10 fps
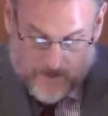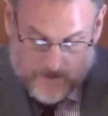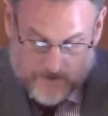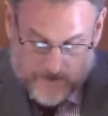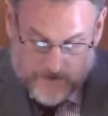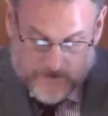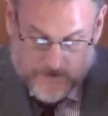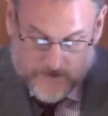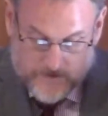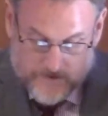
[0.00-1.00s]
uh,
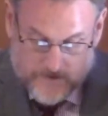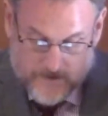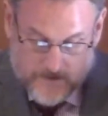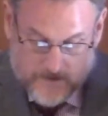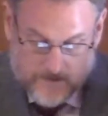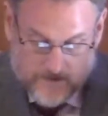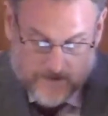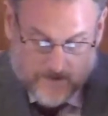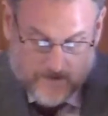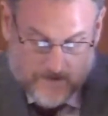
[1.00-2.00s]
Jesus
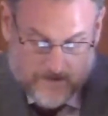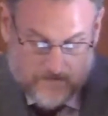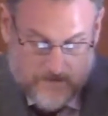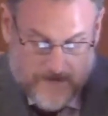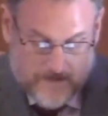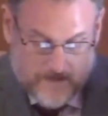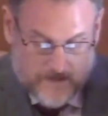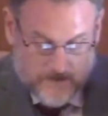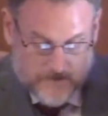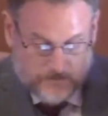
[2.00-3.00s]
commended
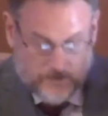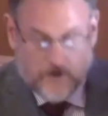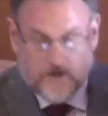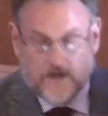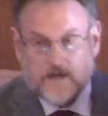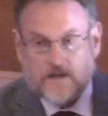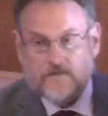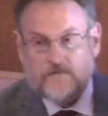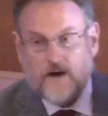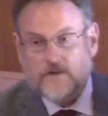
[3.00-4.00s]
his spirit into
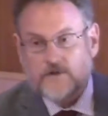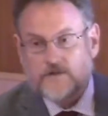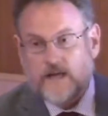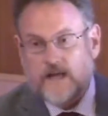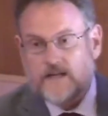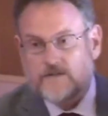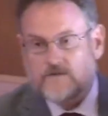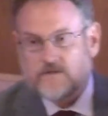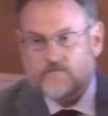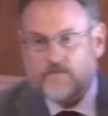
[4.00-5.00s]
the Father's
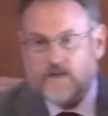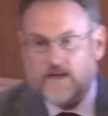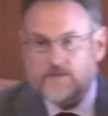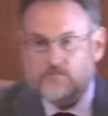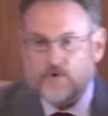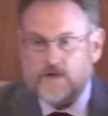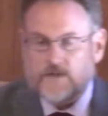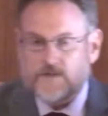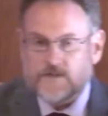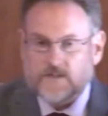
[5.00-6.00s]
hands, and he
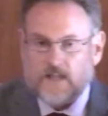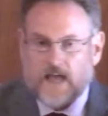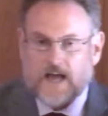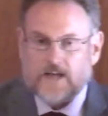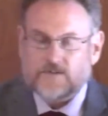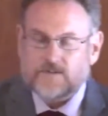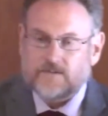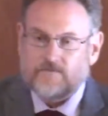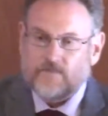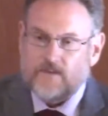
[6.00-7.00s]
breathed his last
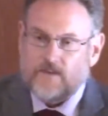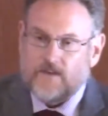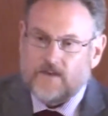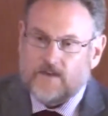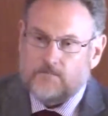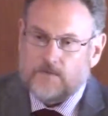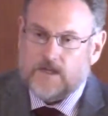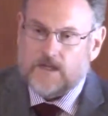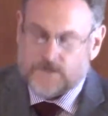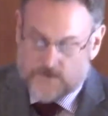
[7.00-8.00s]

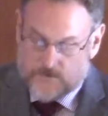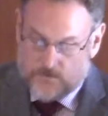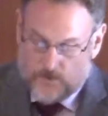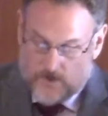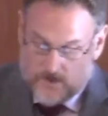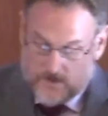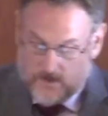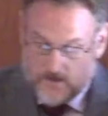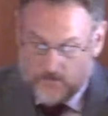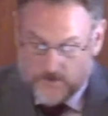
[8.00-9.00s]
because his work
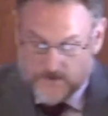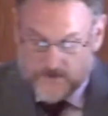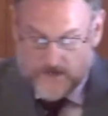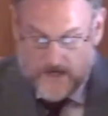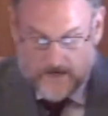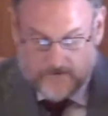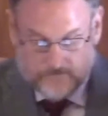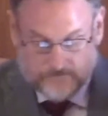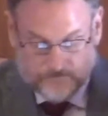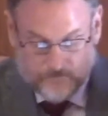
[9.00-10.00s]
was
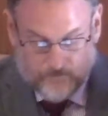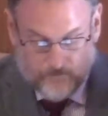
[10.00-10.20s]
done.